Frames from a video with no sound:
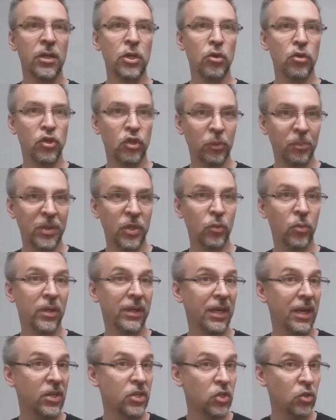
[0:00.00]
you should be
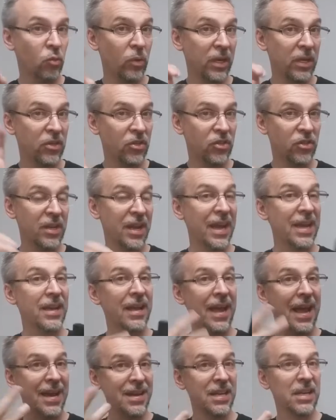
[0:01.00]
doing a switch
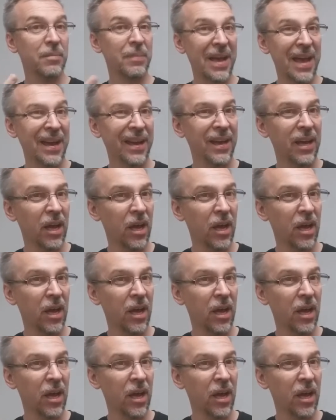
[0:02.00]
and handing back